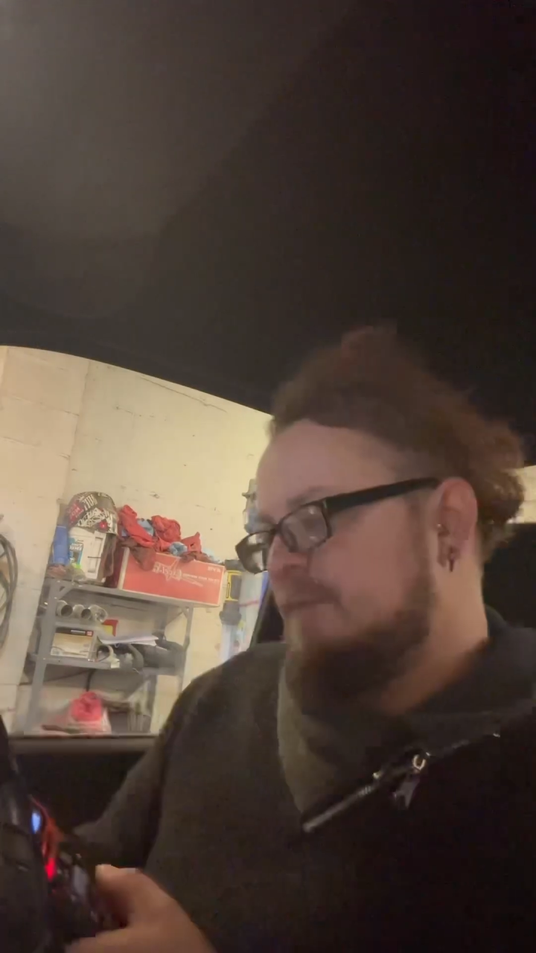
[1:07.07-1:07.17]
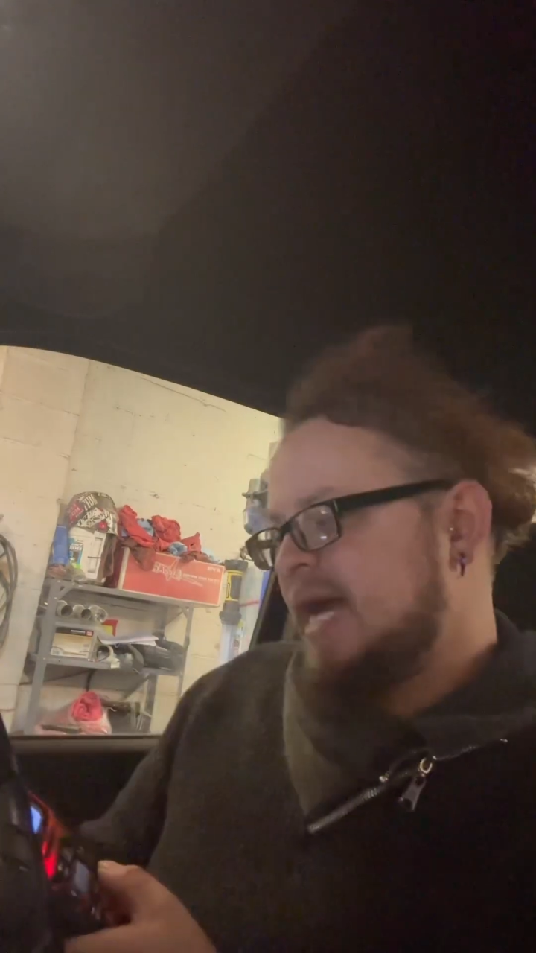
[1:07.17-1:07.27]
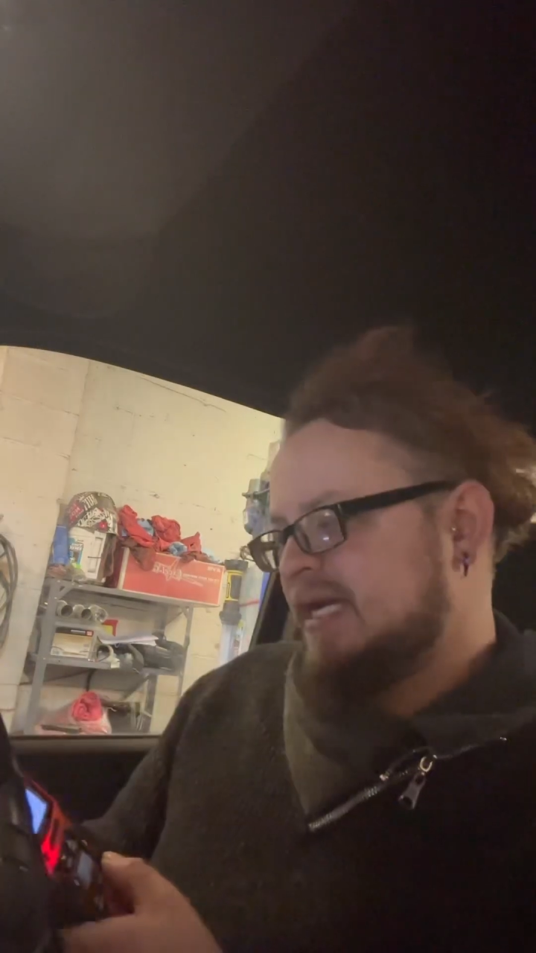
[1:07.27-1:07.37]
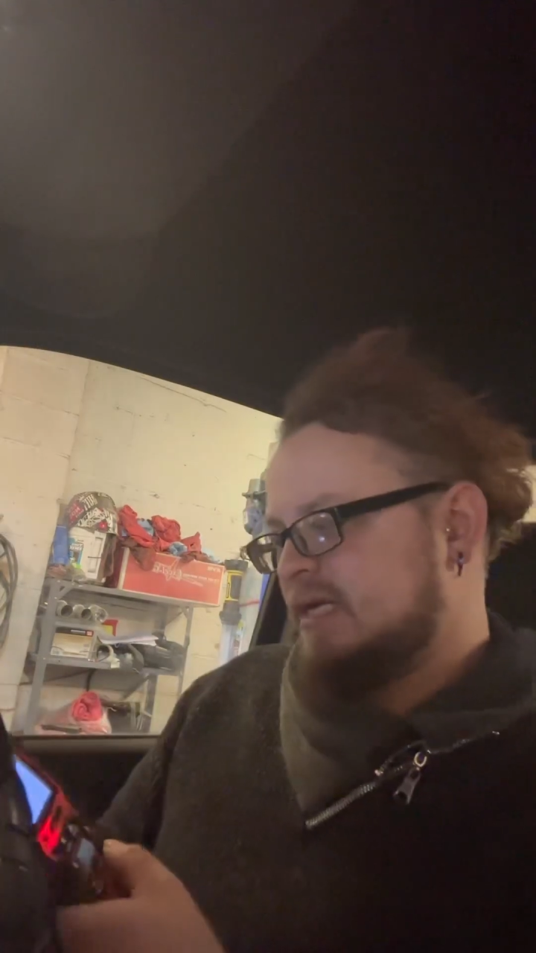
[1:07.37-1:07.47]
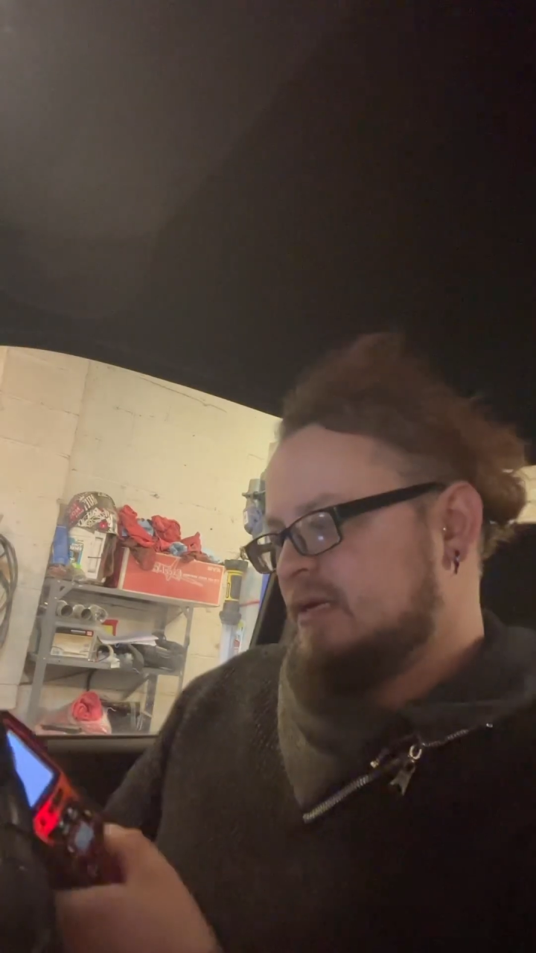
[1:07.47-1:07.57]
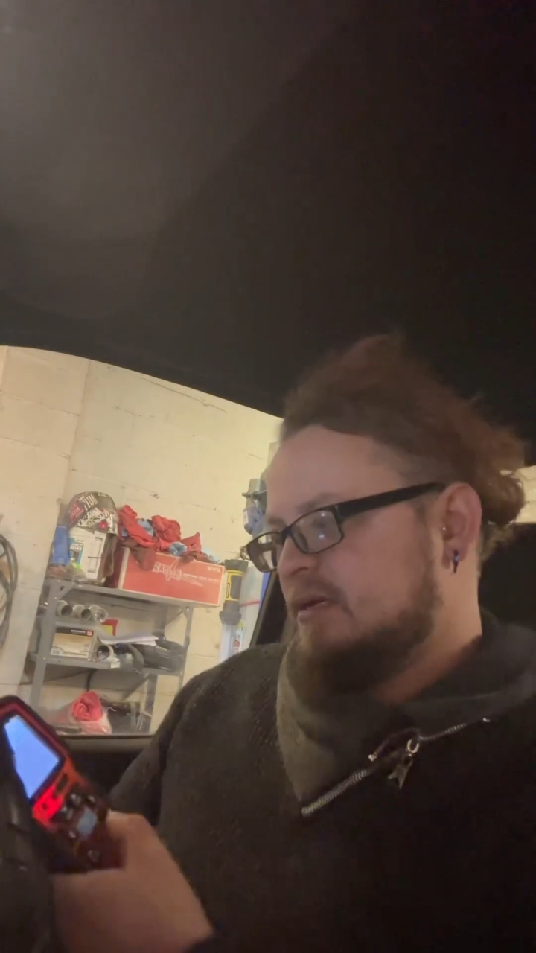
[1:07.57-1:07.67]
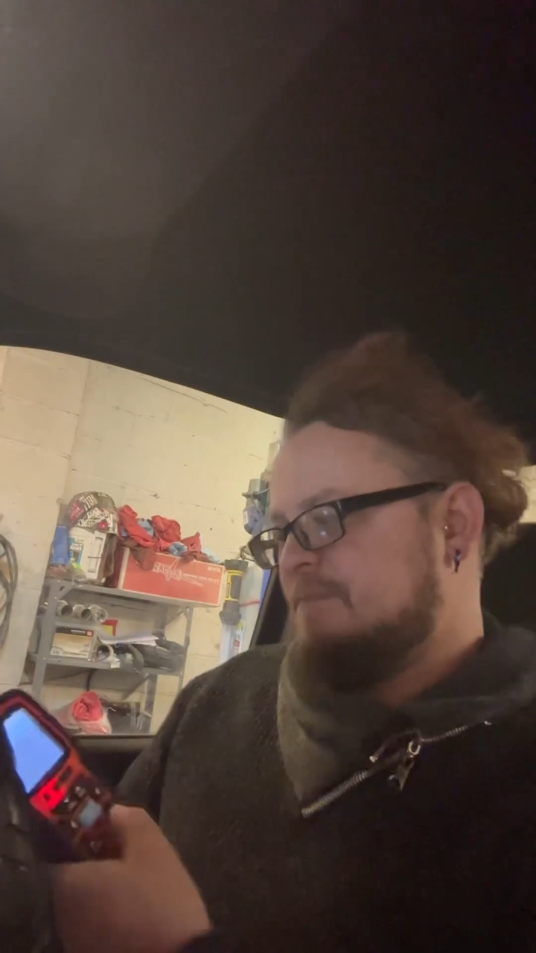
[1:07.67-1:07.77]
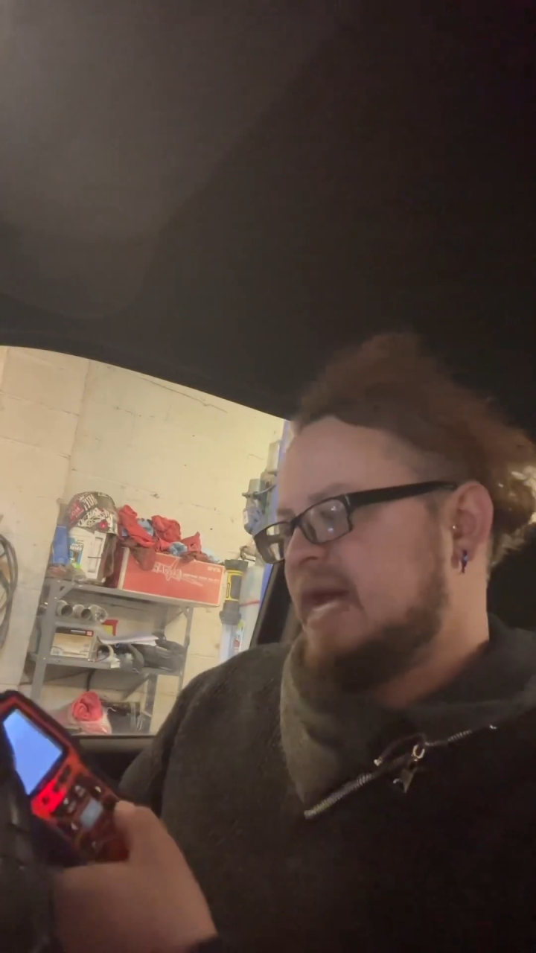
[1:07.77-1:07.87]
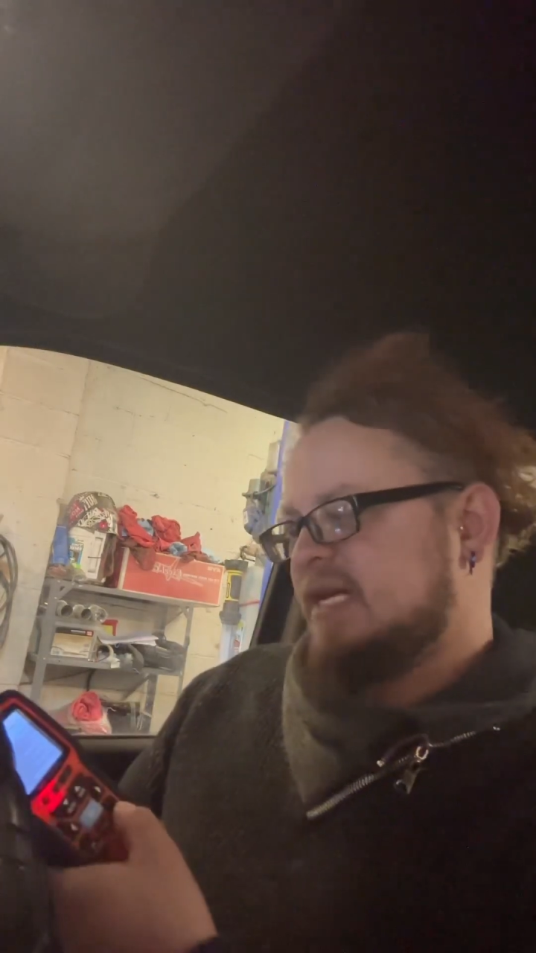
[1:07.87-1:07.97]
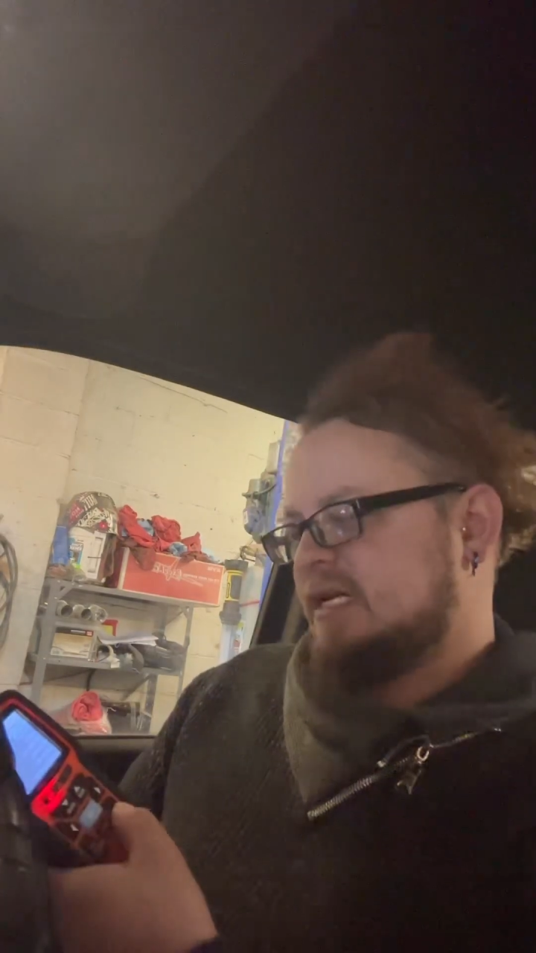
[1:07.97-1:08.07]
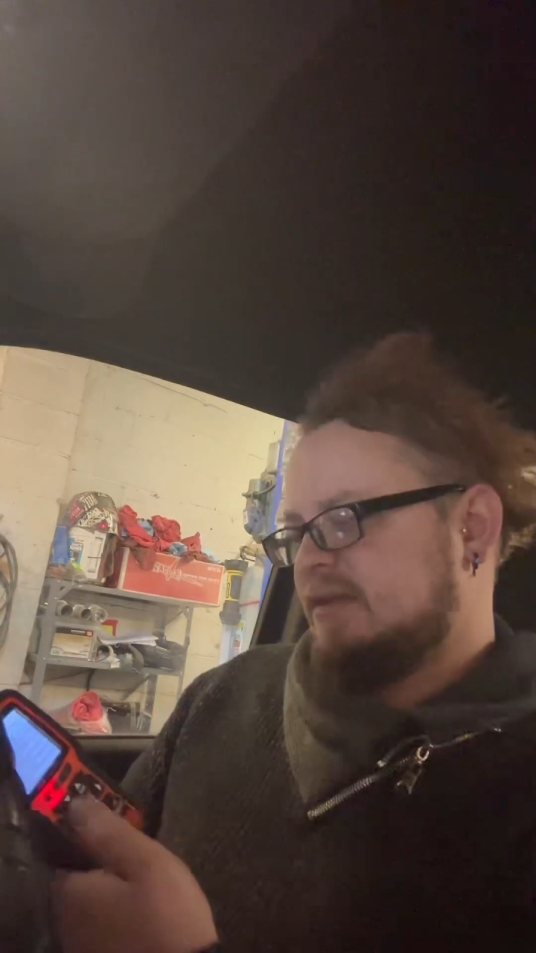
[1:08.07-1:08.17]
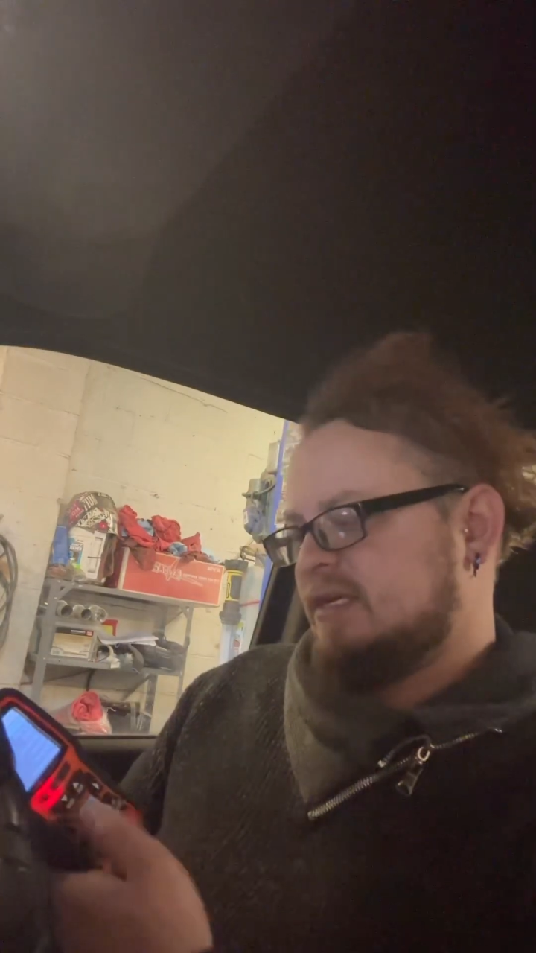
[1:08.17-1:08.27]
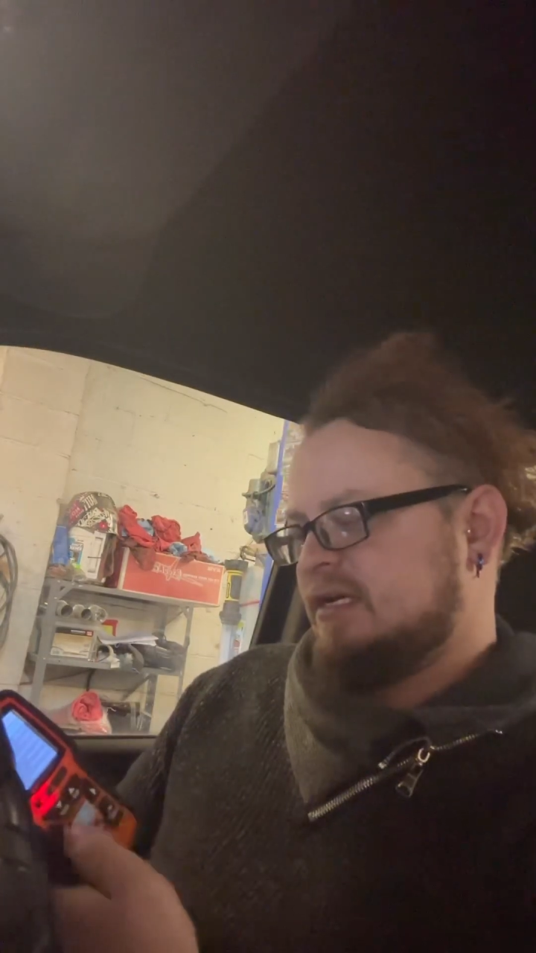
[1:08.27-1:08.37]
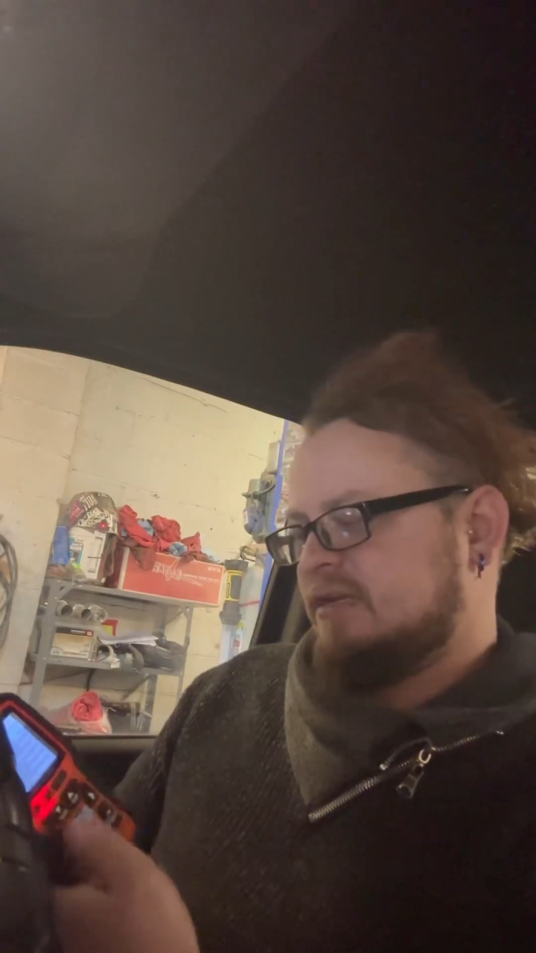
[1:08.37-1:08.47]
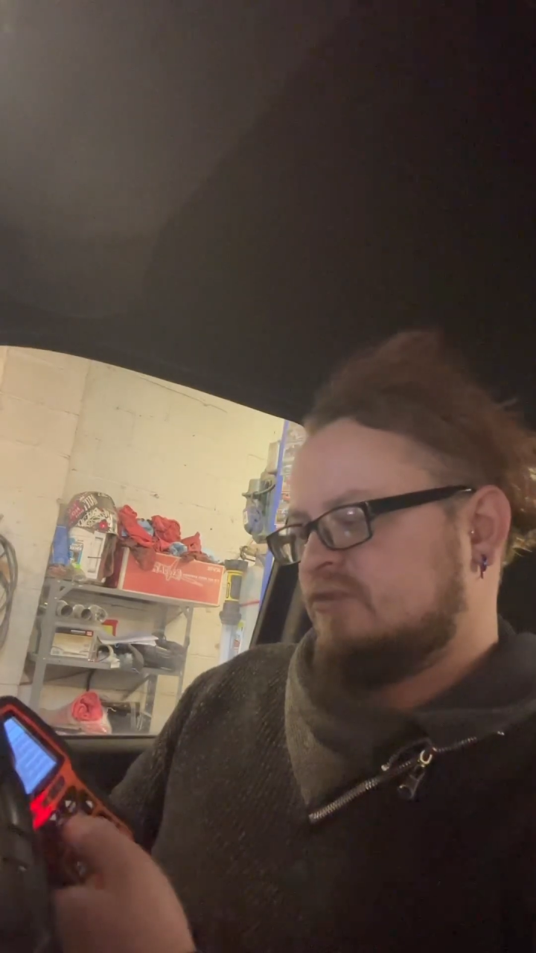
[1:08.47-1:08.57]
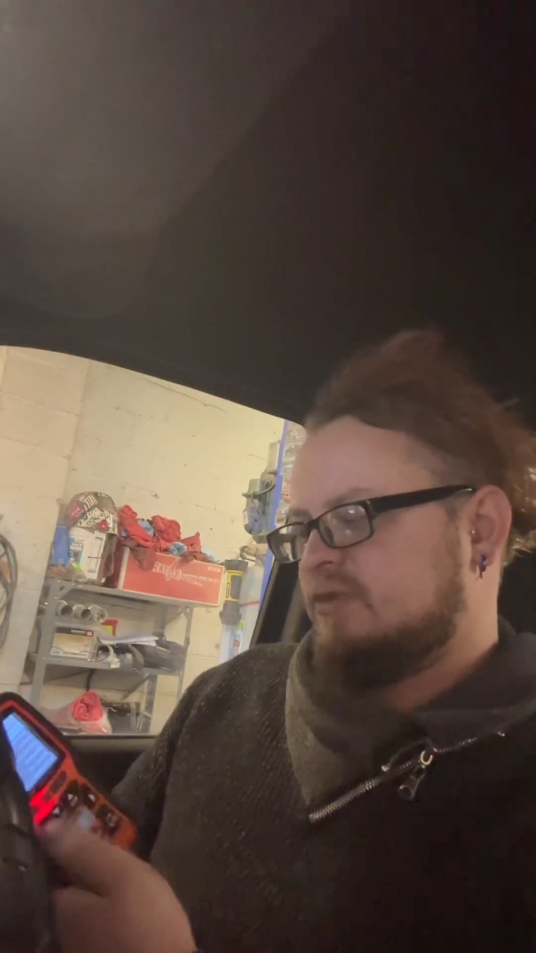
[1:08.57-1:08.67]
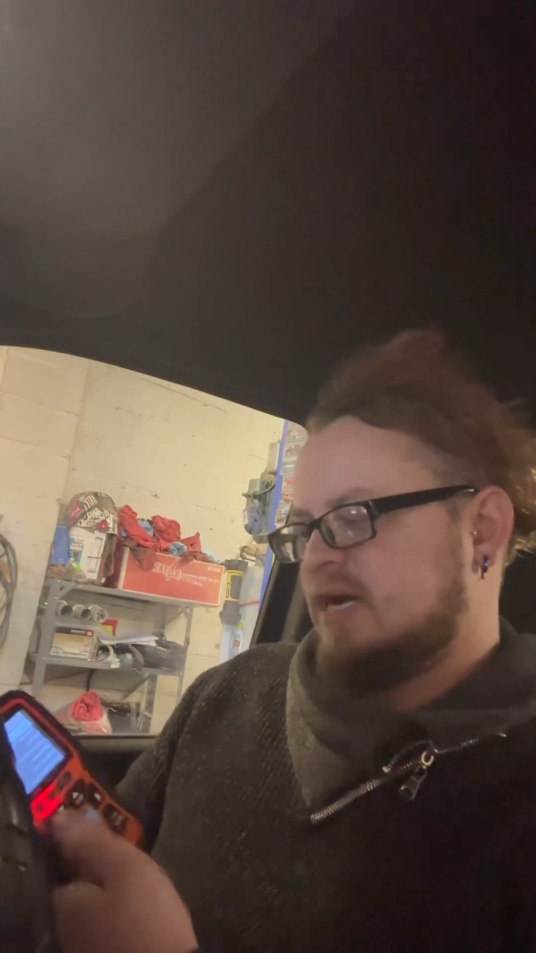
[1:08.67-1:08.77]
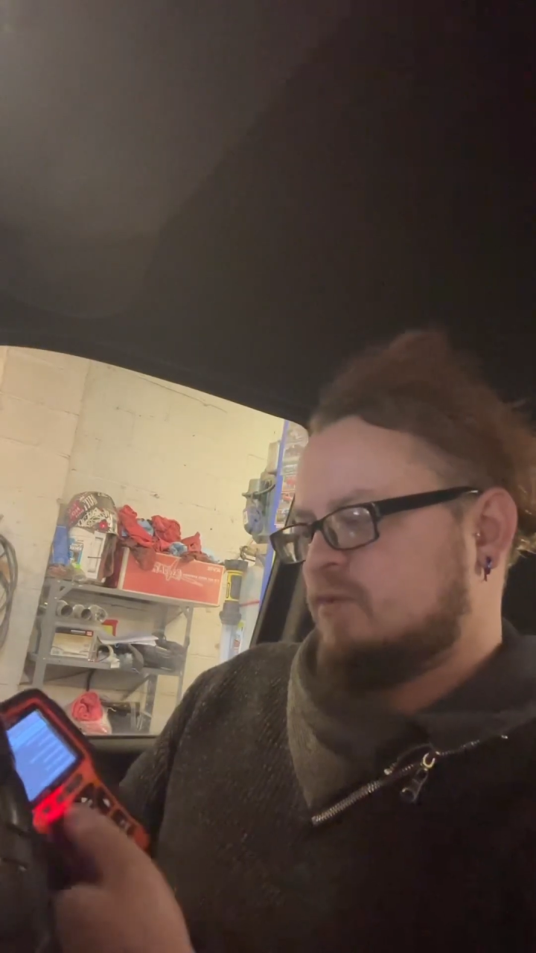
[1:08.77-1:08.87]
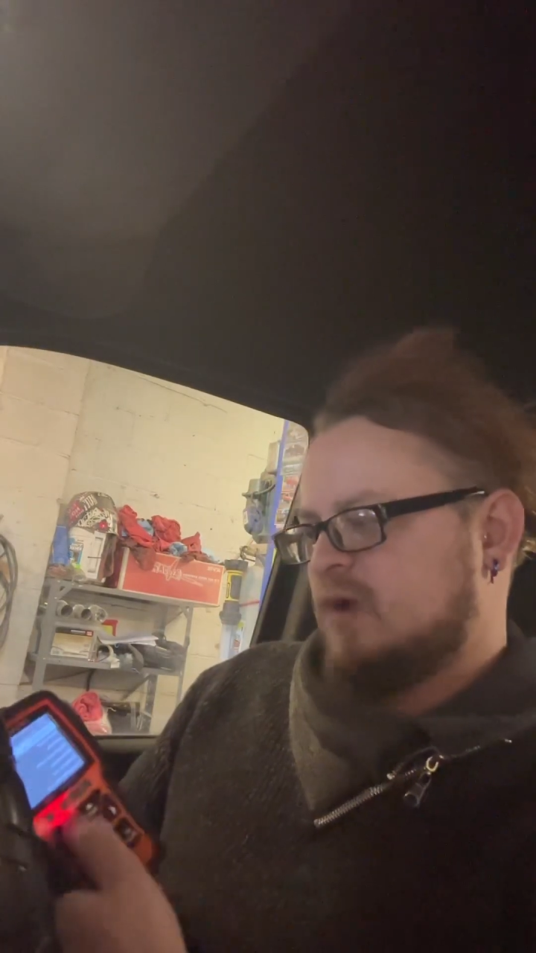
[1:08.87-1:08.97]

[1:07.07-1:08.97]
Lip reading: Go back, and then scroll down